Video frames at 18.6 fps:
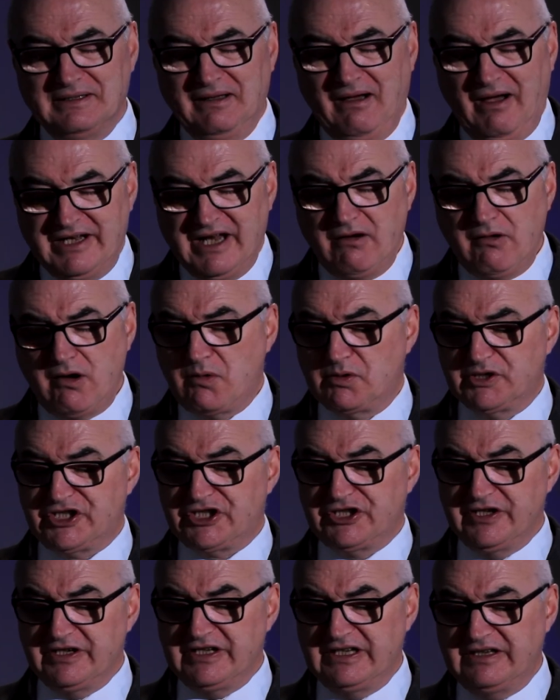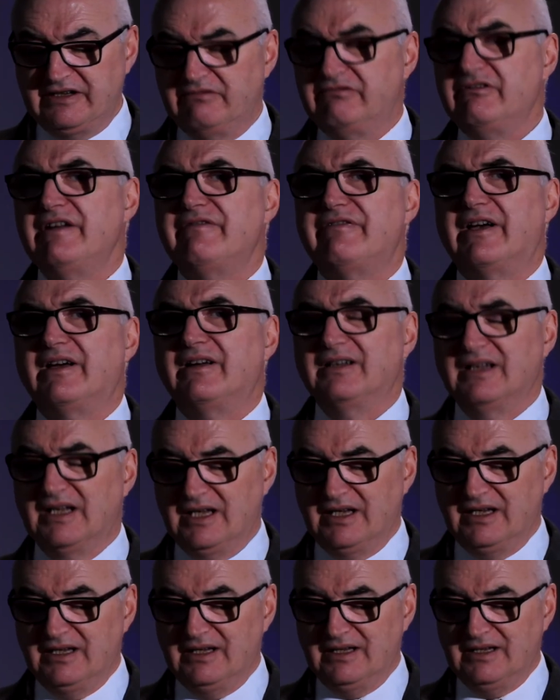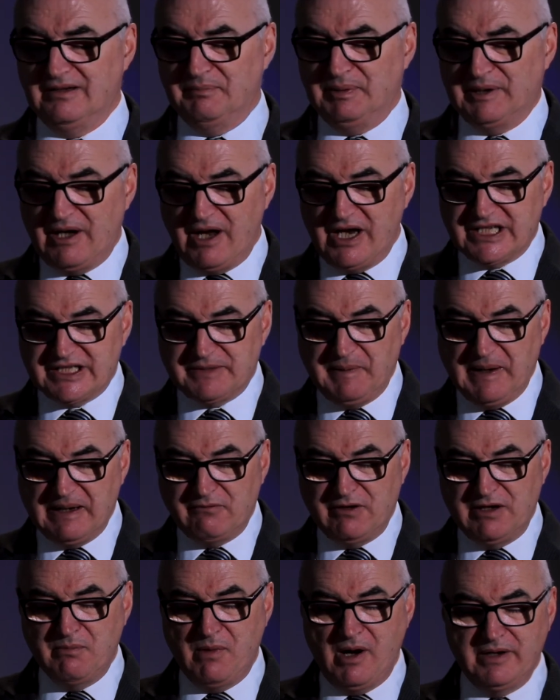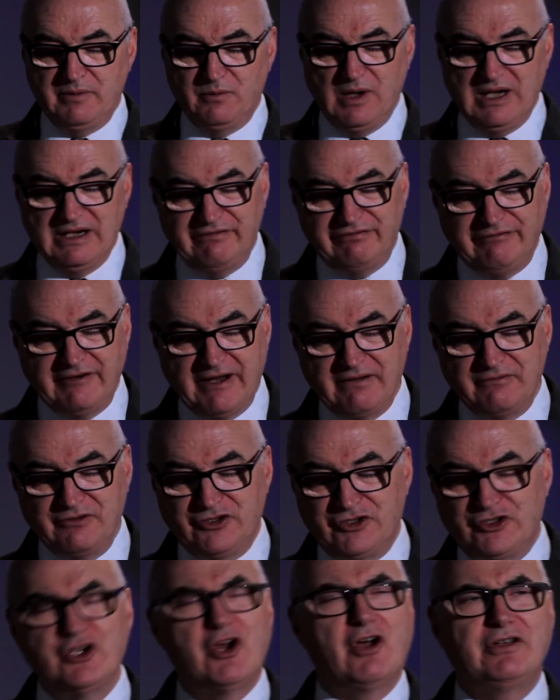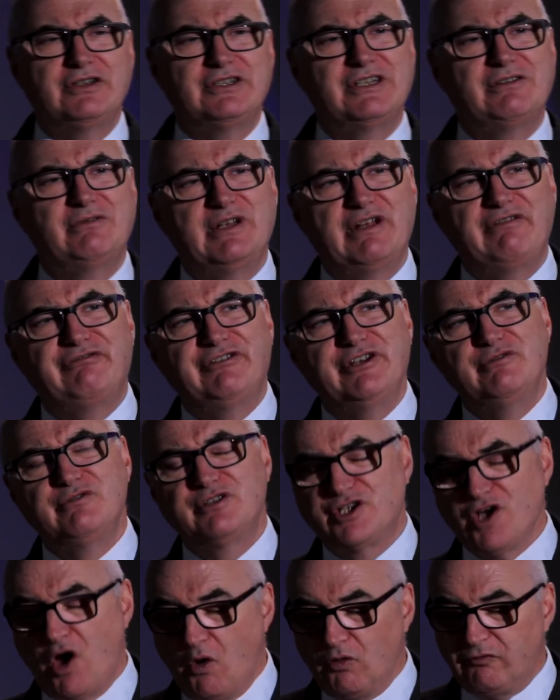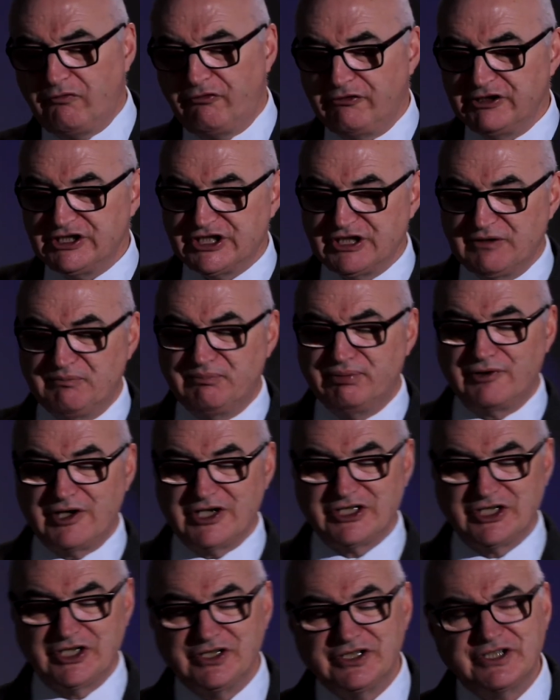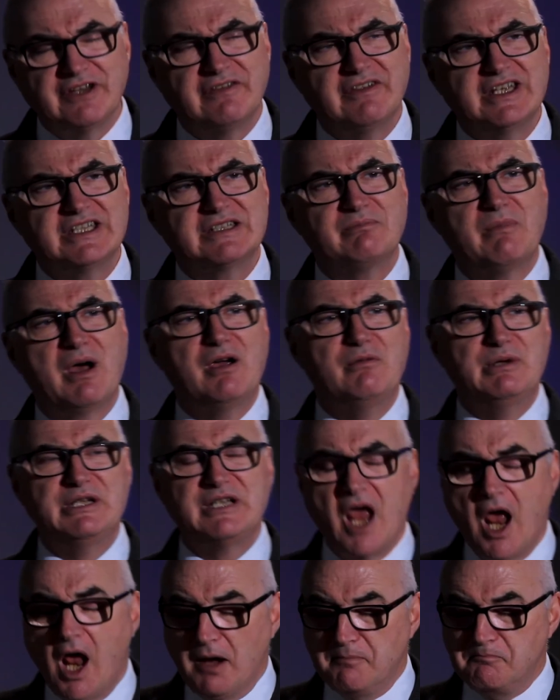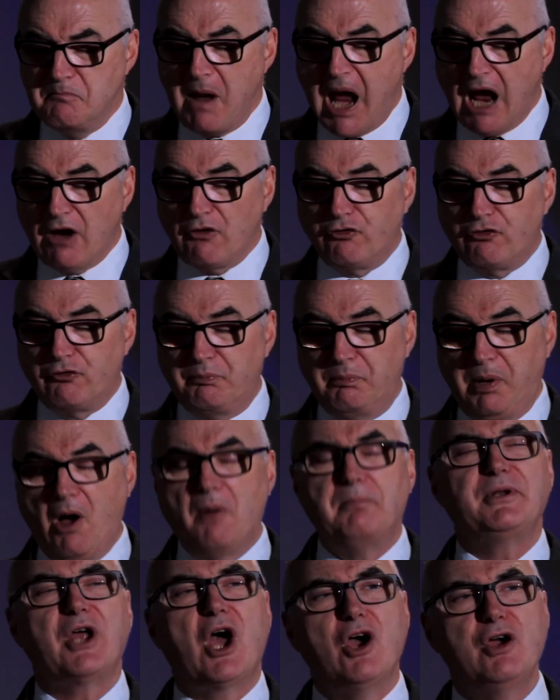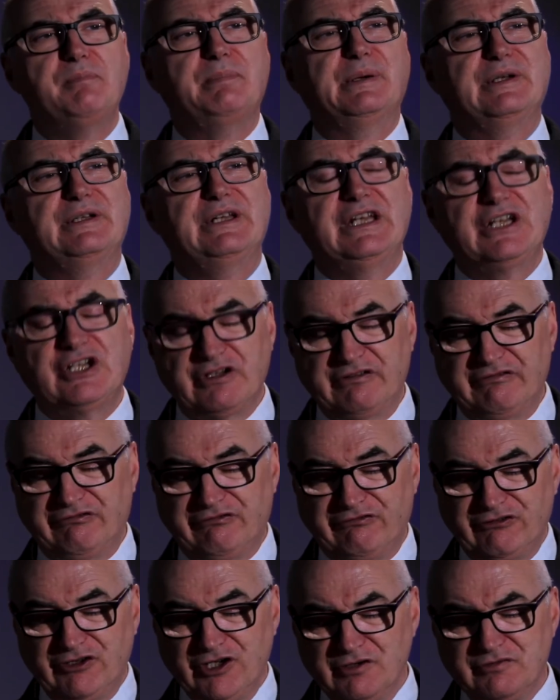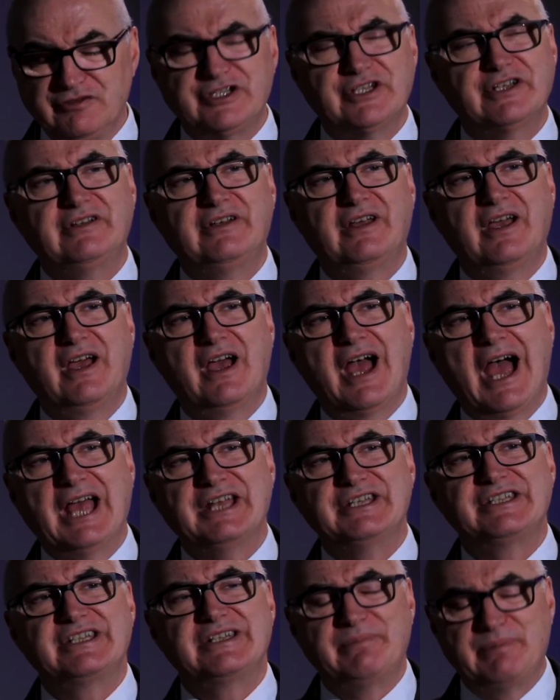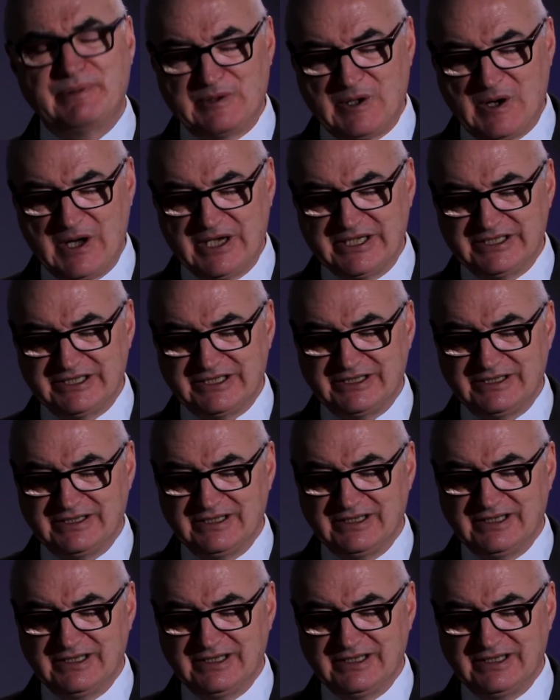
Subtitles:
I know he was stood in the river, but I expect we might well have found John doing a few goldfish impressions at this moment, mouth popped open in confusion and surprise.